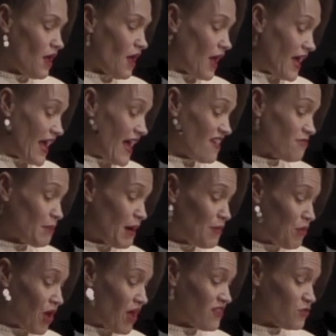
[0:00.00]
I asked my
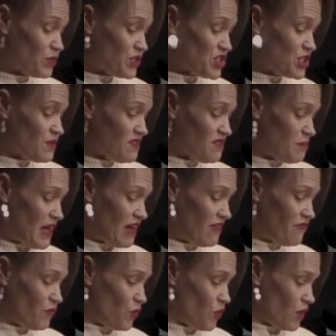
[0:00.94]
boss what she was
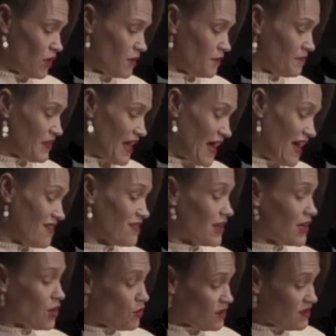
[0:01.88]
made for, as
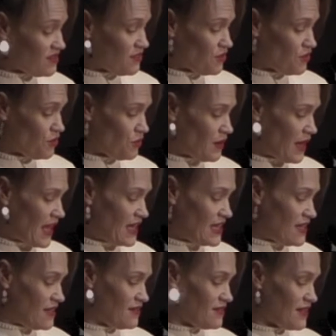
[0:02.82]
I always do, and
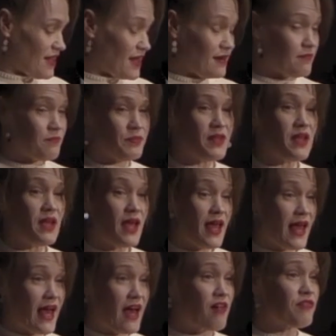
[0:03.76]
he said,
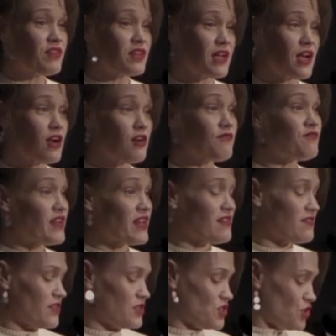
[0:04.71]
have Claire
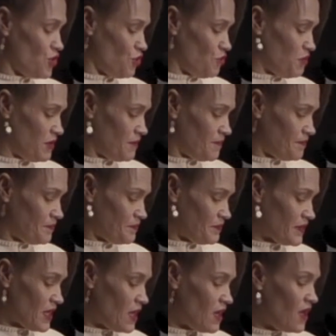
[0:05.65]
fix the tube.
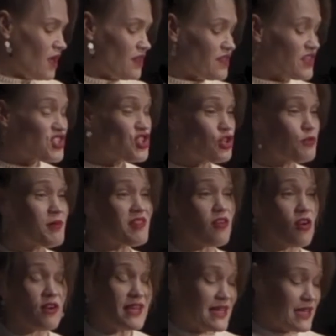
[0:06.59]
The tube is
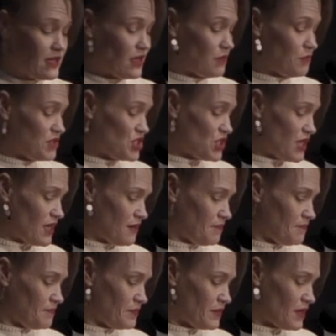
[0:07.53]
our healing
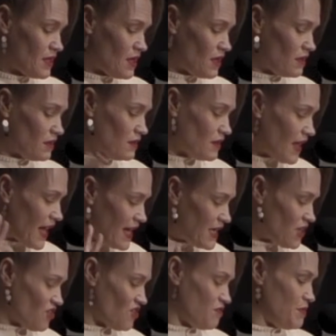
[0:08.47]
machine,
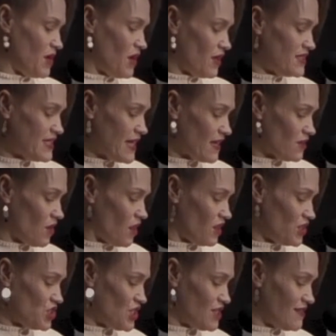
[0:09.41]
light years beyond
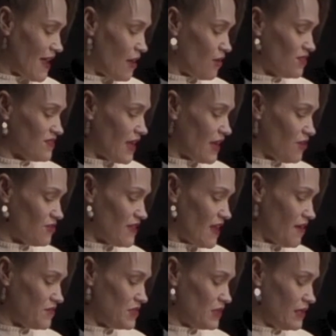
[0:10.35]
technologies outsiders
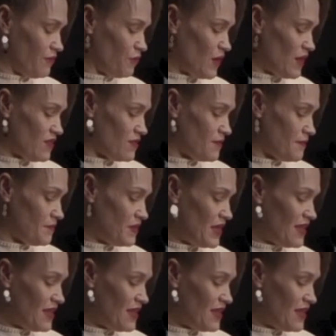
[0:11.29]
have to live with.